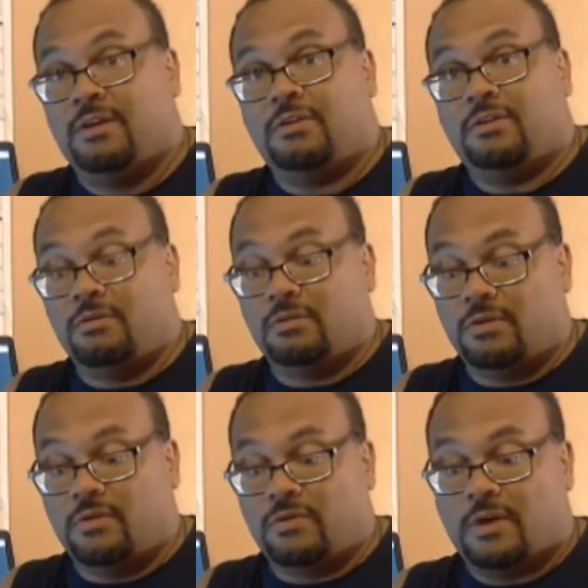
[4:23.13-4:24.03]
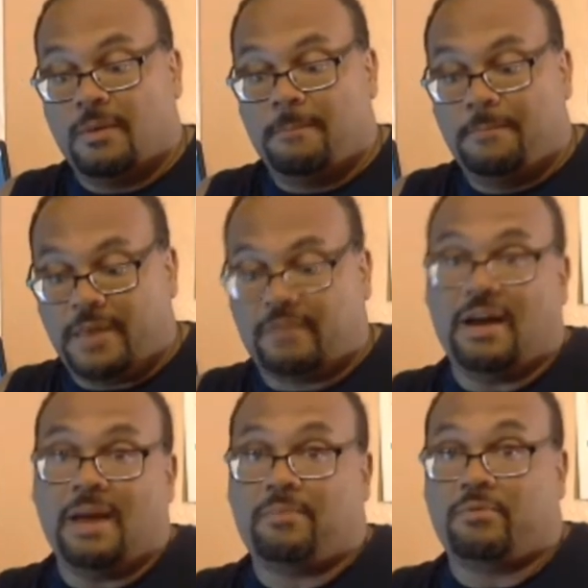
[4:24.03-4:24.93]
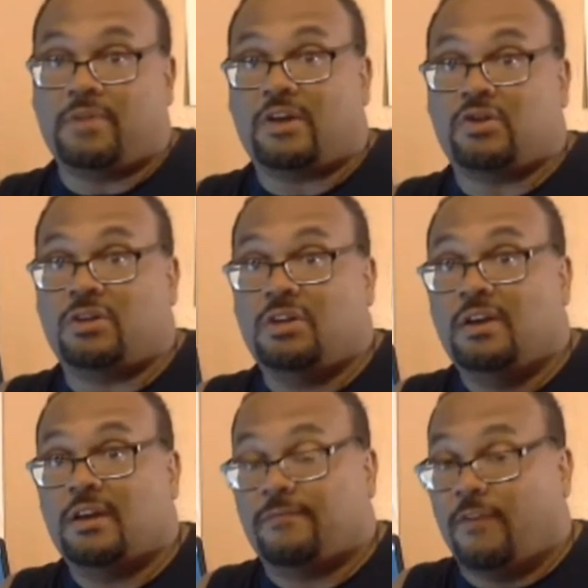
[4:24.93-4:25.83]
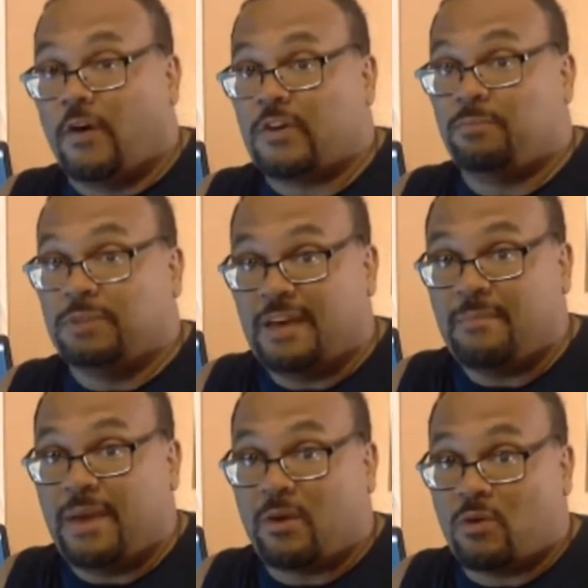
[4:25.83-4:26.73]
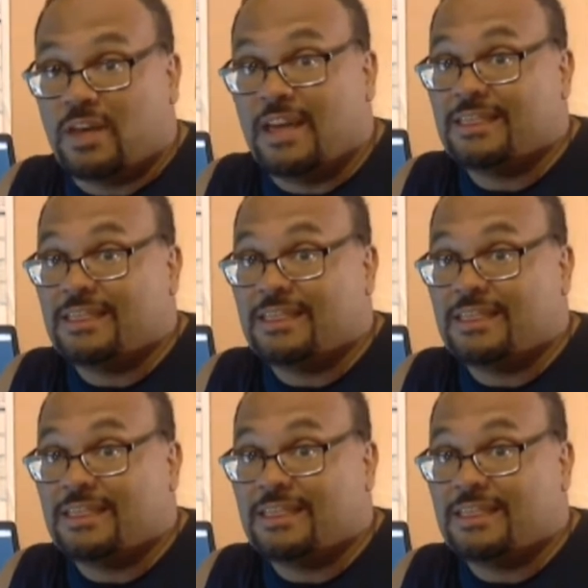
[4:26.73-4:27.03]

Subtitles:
You lose big-time production as far as playmakers.